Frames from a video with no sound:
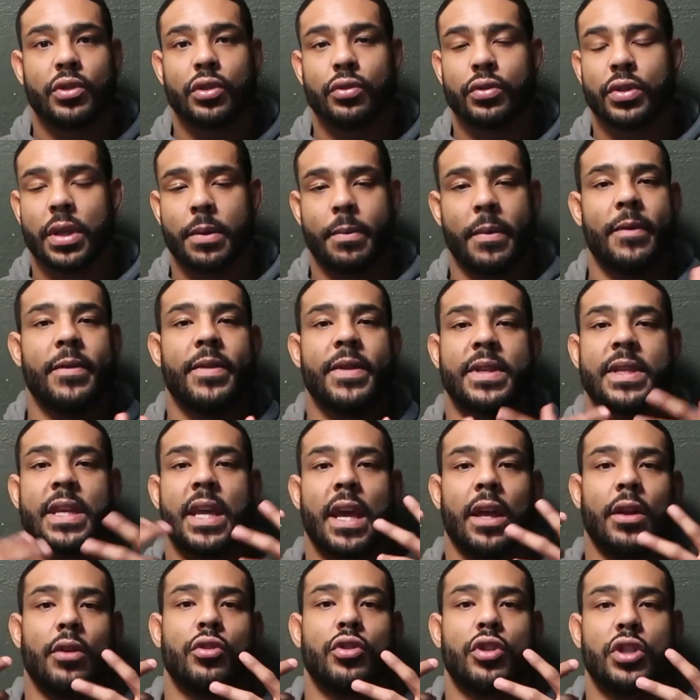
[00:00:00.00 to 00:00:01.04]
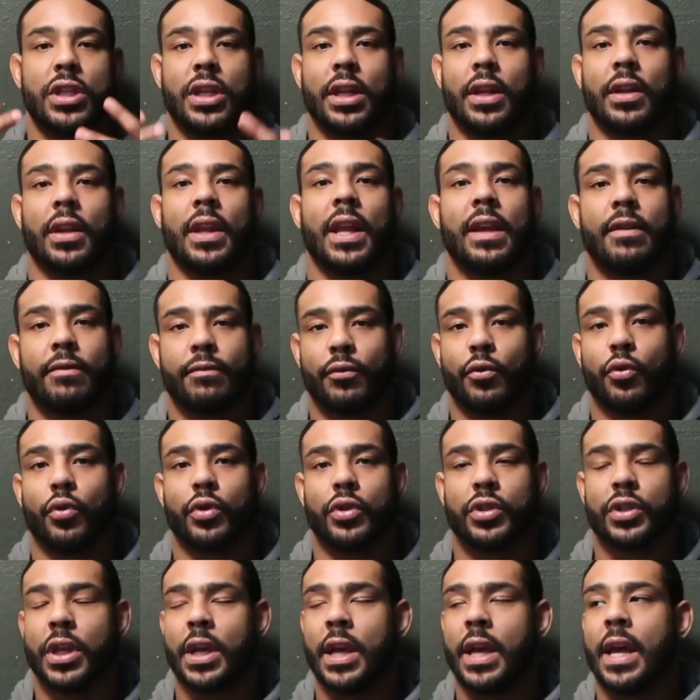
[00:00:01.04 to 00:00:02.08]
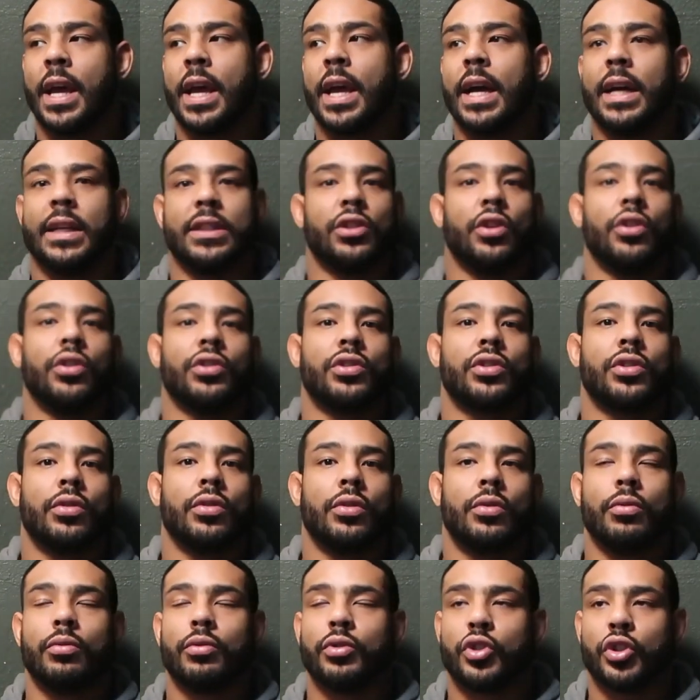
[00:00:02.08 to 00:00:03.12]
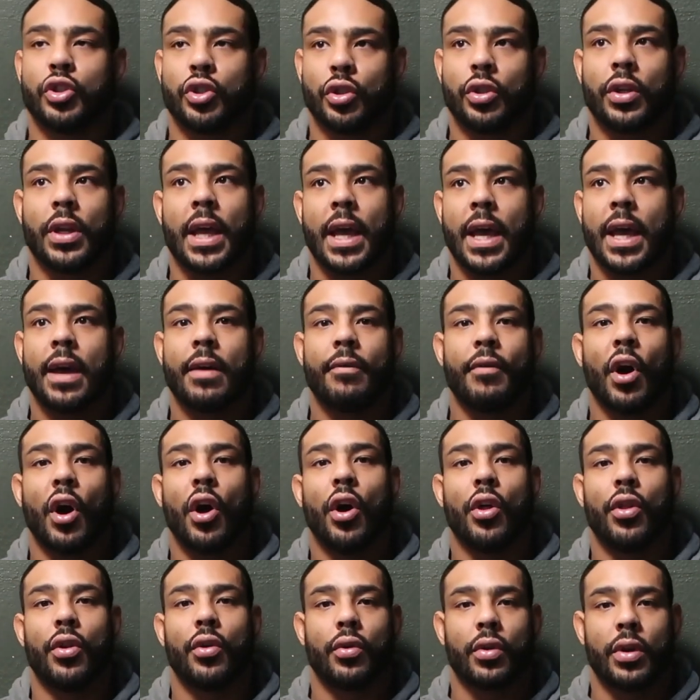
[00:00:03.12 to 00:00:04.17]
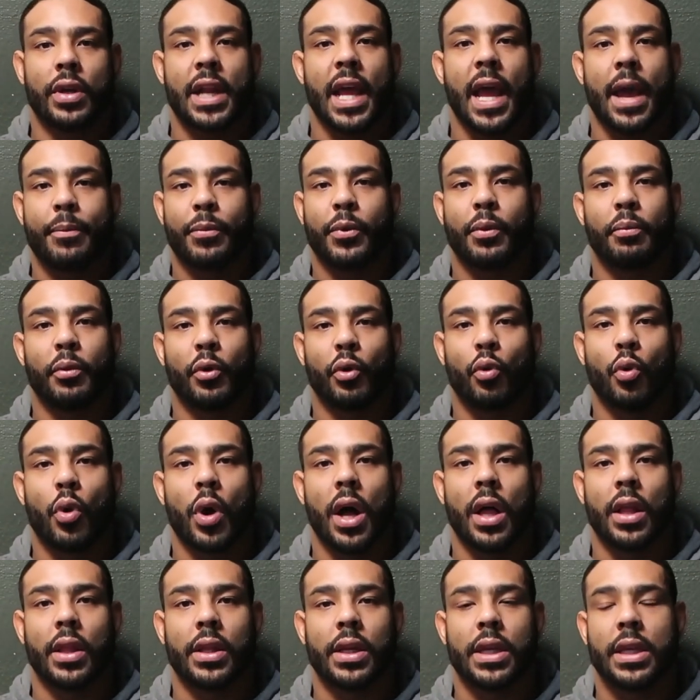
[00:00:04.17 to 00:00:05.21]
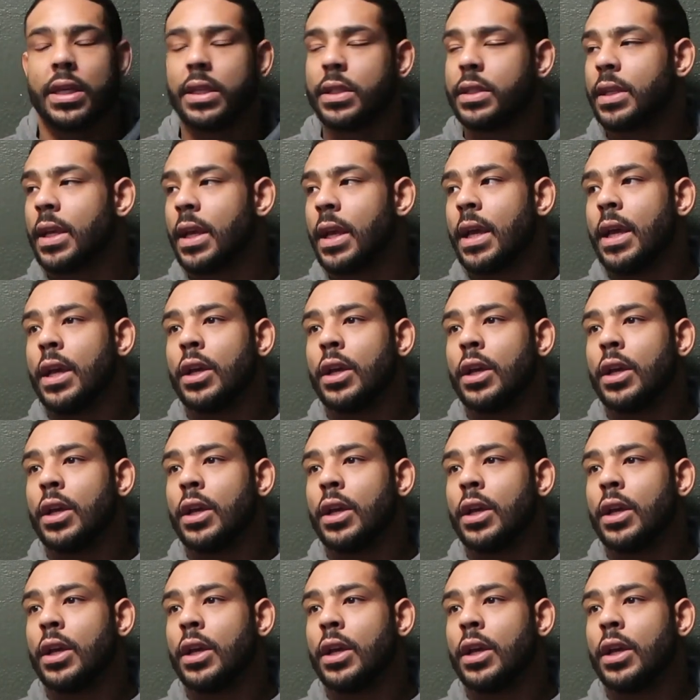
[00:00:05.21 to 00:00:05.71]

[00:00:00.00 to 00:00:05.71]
So some of this energy and life force has also should have other adaptable qualities